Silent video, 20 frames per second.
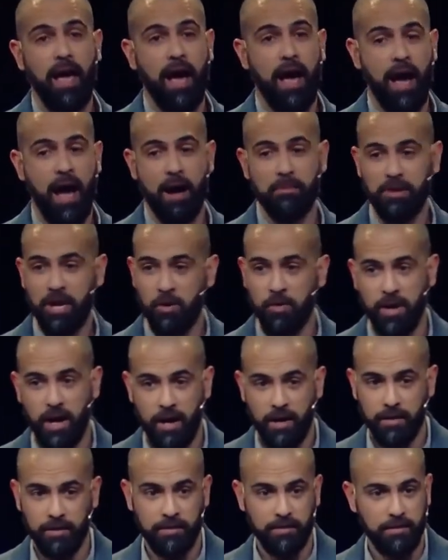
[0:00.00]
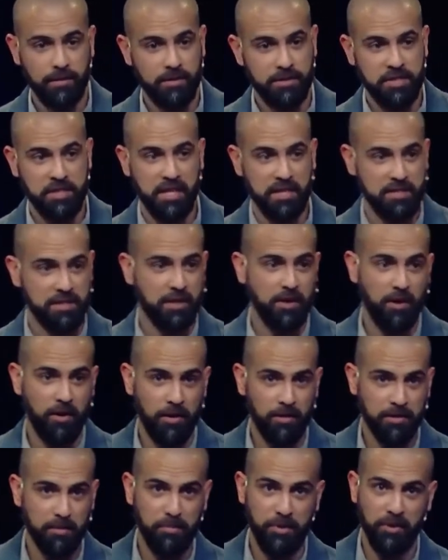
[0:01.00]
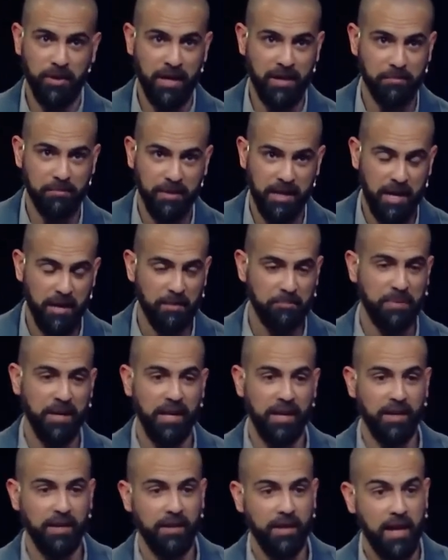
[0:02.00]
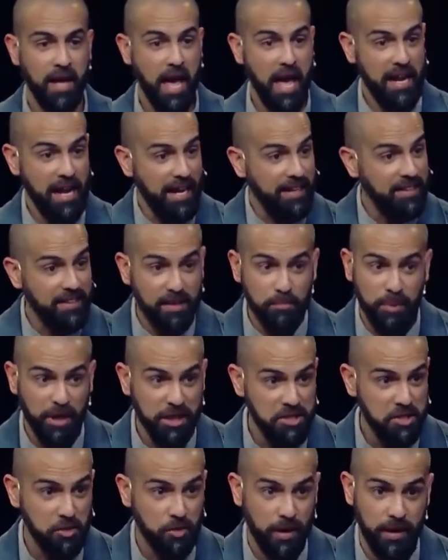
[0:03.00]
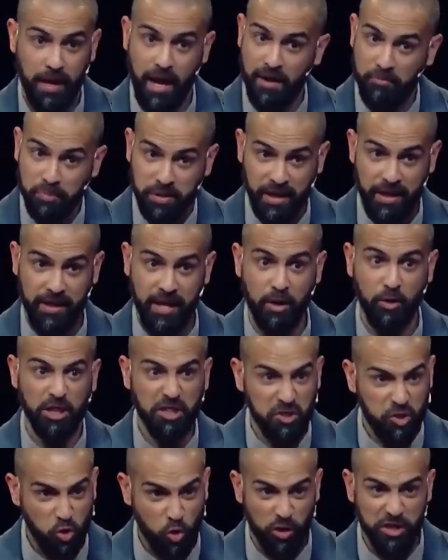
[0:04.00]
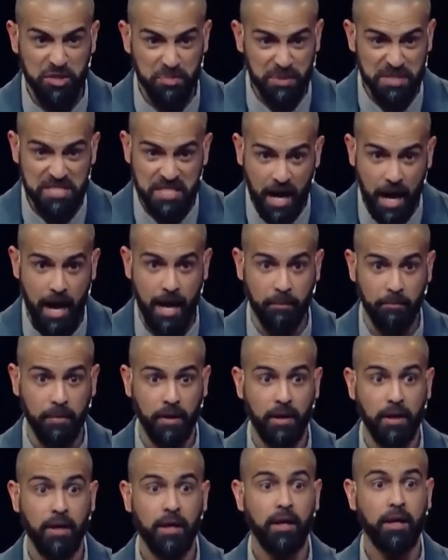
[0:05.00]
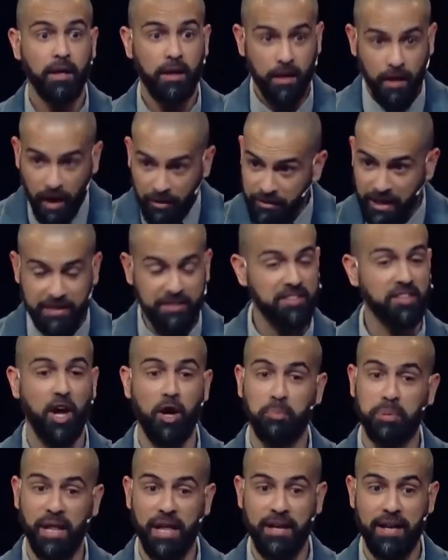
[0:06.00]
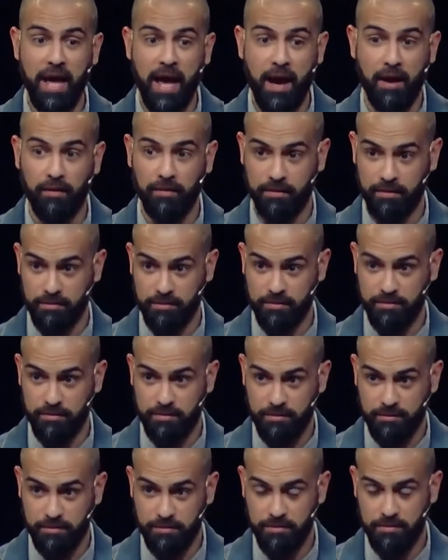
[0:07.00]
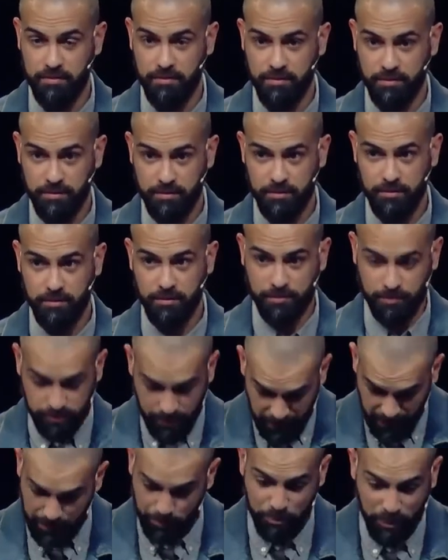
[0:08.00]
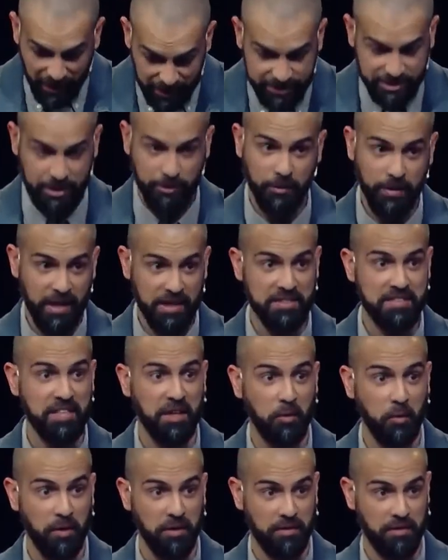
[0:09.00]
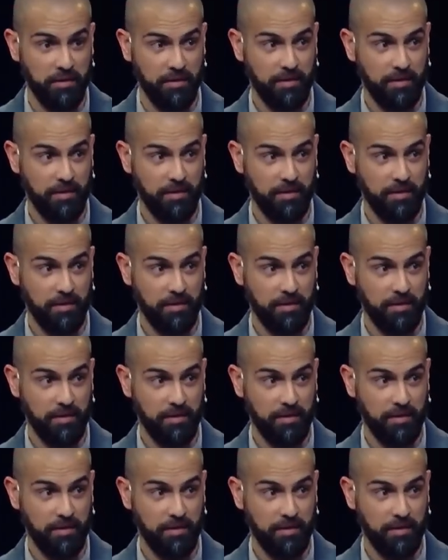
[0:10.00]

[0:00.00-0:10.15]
I'm going on. She gets a call. The bill hadn't gotten paid. And I did the budget already. I planned out. It's Christmas time. I've got this all planned out. We got a budget we got to stick with.